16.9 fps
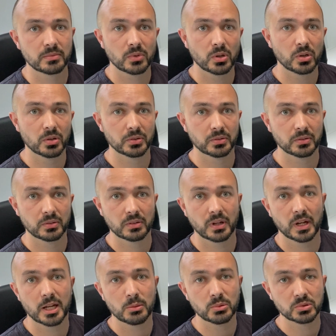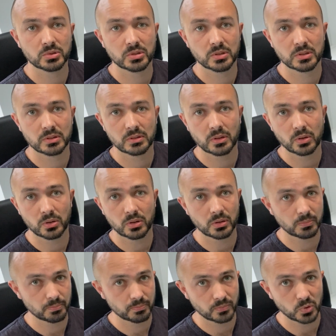on Ableton
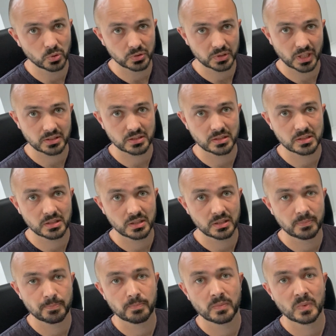or Audacity,